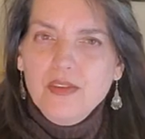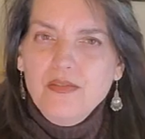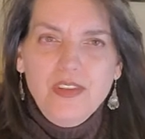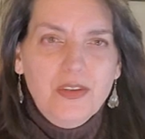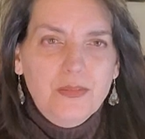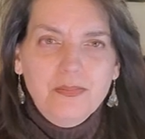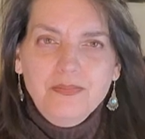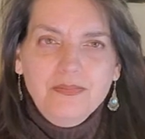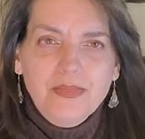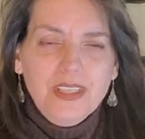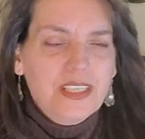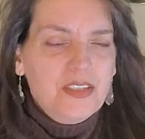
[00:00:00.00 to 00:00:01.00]
perfume.
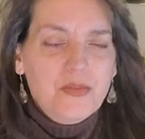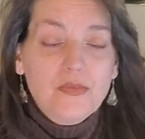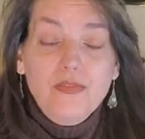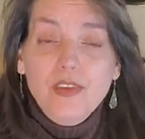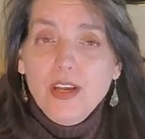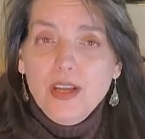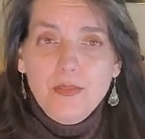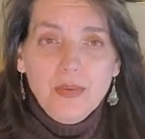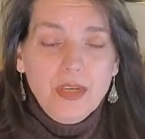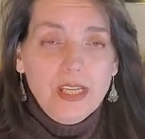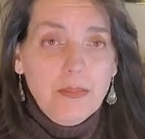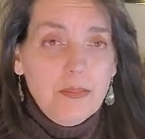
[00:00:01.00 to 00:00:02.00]
It's very
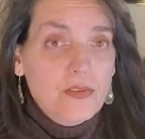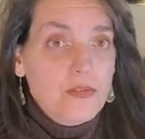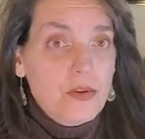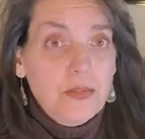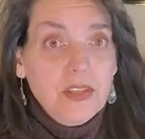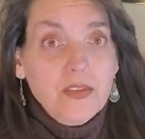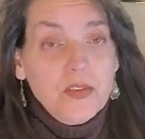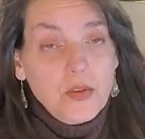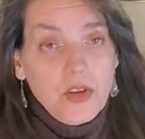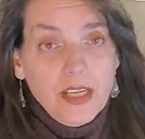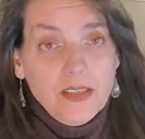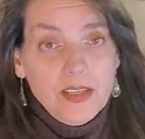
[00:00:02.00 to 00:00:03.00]
pretty. Performance is
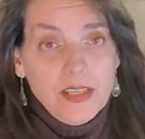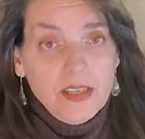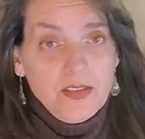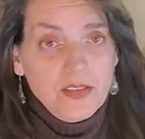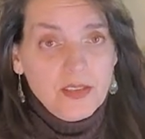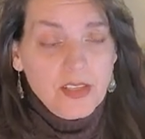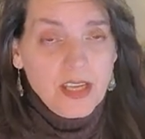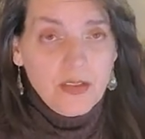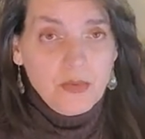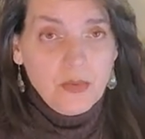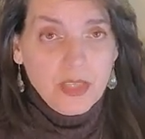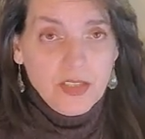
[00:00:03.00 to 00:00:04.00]
crazy. This is
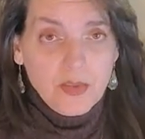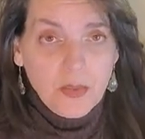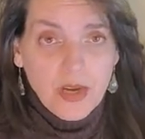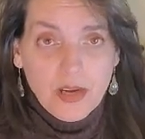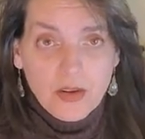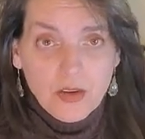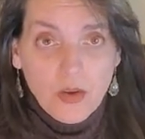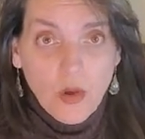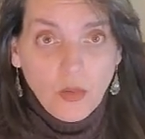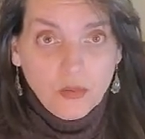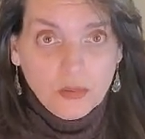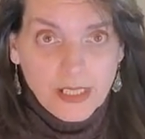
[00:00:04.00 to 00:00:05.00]
another one sprayer
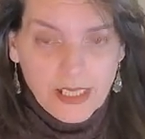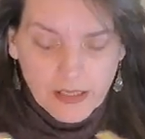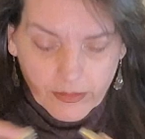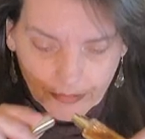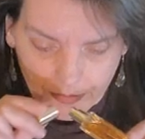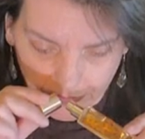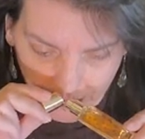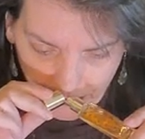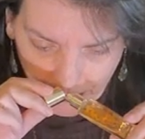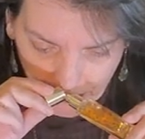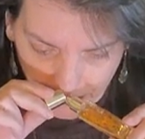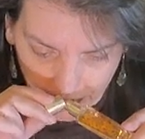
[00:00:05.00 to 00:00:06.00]
only.
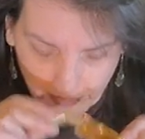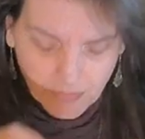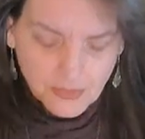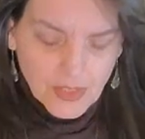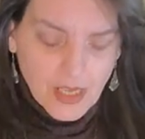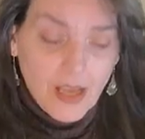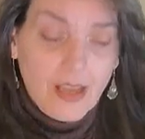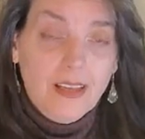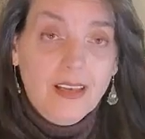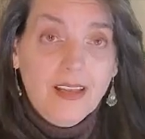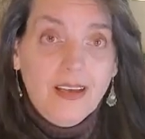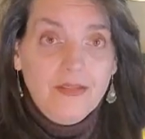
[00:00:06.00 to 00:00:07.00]
I
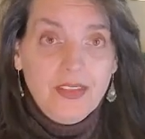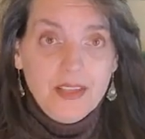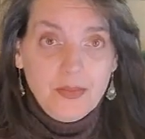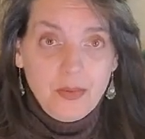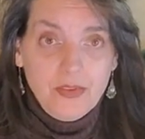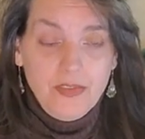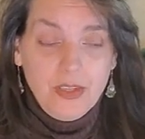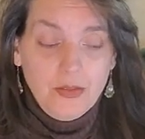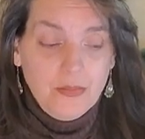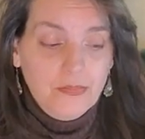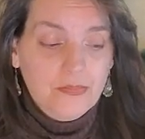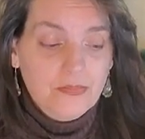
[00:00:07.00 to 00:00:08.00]
love this
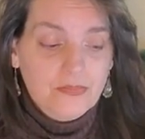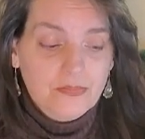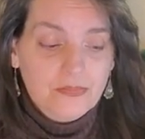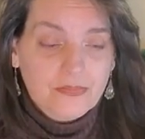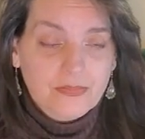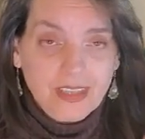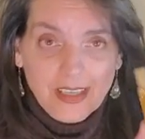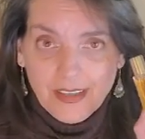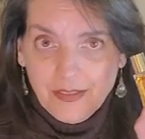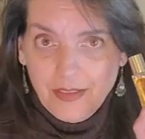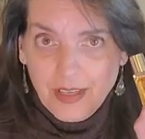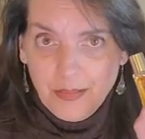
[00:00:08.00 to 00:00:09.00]
perfume.
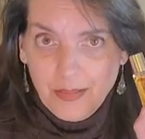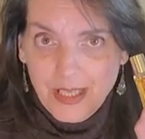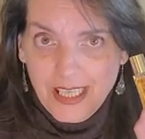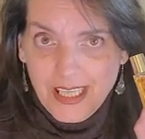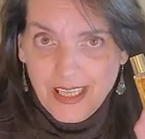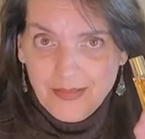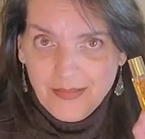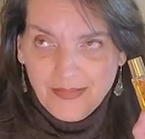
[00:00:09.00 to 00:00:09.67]
Very pretty.